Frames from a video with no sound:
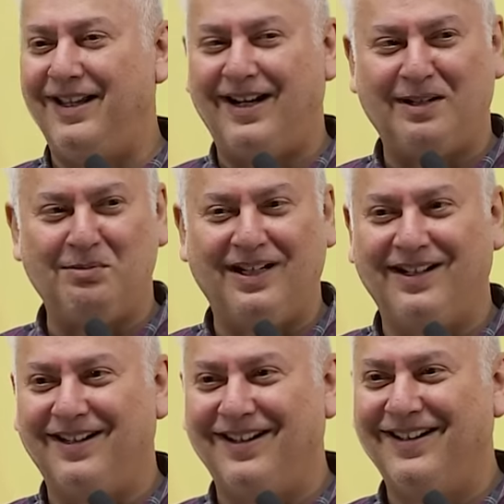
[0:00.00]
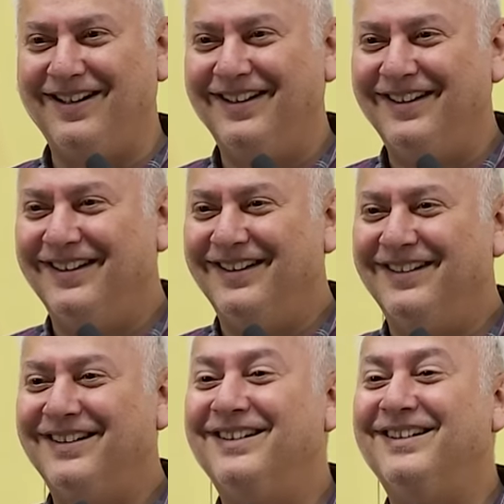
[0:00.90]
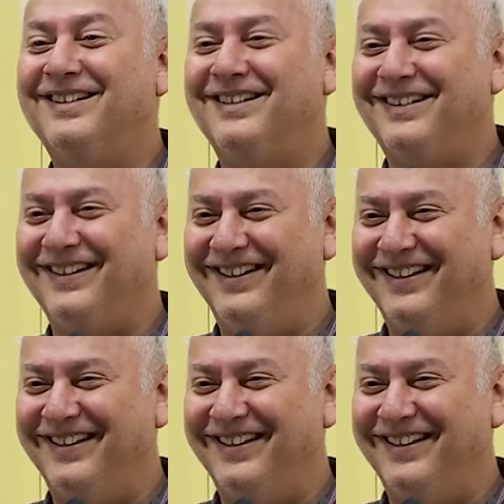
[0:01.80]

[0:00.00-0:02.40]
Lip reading: recommended. okay,